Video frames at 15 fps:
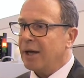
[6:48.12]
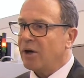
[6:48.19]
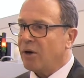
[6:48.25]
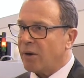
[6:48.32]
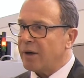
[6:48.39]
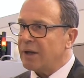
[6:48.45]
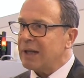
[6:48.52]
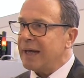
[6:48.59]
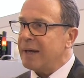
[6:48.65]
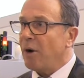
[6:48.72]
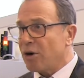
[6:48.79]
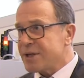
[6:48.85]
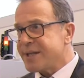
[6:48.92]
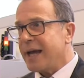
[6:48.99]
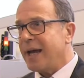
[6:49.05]
Currently,
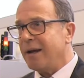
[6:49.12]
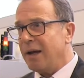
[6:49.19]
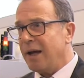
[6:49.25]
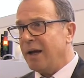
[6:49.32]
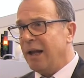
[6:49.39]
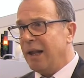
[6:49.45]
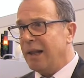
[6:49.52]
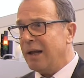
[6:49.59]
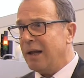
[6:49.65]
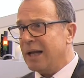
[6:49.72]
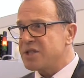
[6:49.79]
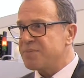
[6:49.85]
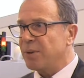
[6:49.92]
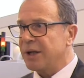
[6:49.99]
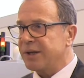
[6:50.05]
or say,
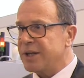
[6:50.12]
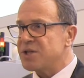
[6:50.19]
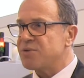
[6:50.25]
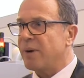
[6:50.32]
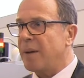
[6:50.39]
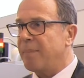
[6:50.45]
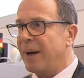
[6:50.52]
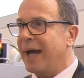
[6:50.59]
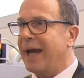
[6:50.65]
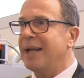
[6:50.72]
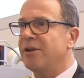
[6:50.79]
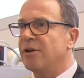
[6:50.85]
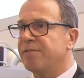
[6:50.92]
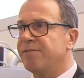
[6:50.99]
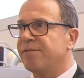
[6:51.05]
let's put it this way: by
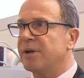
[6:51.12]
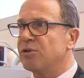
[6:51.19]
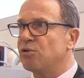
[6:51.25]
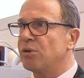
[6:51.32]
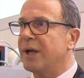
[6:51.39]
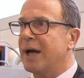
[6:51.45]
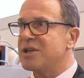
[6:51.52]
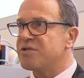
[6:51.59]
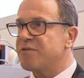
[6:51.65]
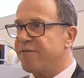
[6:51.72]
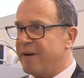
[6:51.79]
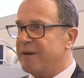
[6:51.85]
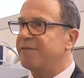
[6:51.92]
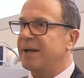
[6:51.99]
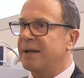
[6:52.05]
end of
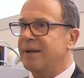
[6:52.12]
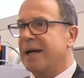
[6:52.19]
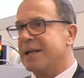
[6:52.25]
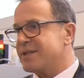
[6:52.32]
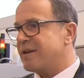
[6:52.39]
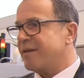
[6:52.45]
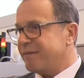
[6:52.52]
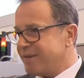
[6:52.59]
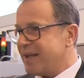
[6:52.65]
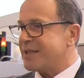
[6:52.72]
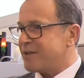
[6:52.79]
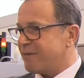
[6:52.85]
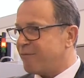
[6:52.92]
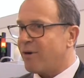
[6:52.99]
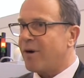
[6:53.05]
2015, that's
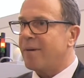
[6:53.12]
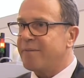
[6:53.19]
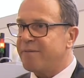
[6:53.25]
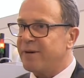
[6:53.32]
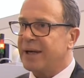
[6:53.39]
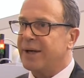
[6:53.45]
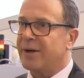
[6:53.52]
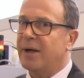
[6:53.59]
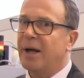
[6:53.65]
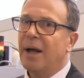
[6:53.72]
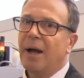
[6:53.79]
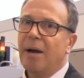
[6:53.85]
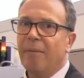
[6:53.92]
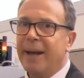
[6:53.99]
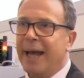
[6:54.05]
a firm figure.
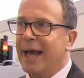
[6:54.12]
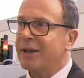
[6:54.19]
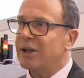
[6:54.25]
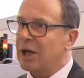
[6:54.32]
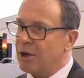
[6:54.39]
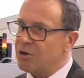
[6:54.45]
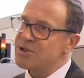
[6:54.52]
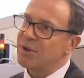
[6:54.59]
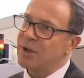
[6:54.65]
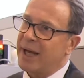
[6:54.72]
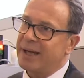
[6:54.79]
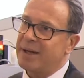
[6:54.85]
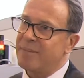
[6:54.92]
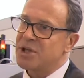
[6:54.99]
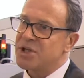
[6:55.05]
We had close to
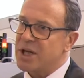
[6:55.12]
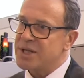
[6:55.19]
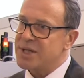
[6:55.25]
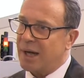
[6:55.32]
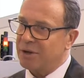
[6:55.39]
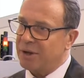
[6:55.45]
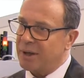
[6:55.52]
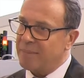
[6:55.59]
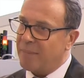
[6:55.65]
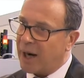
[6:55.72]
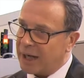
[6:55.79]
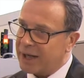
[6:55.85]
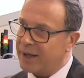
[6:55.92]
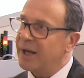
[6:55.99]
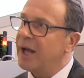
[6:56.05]
90 machines out in the
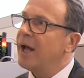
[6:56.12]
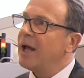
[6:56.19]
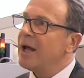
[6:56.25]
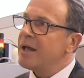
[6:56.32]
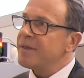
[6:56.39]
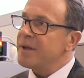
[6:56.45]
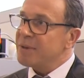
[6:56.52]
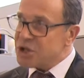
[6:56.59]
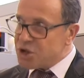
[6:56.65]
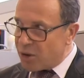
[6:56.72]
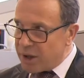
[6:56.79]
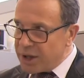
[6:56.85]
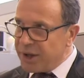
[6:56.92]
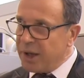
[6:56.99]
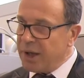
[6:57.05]
market. The
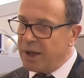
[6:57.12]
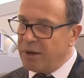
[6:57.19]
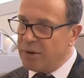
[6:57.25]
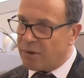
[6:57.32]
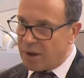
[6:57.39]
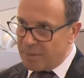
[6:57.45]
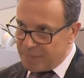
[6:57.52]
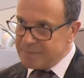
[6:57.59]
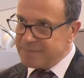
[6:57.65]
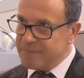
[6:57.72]
majority in Europe.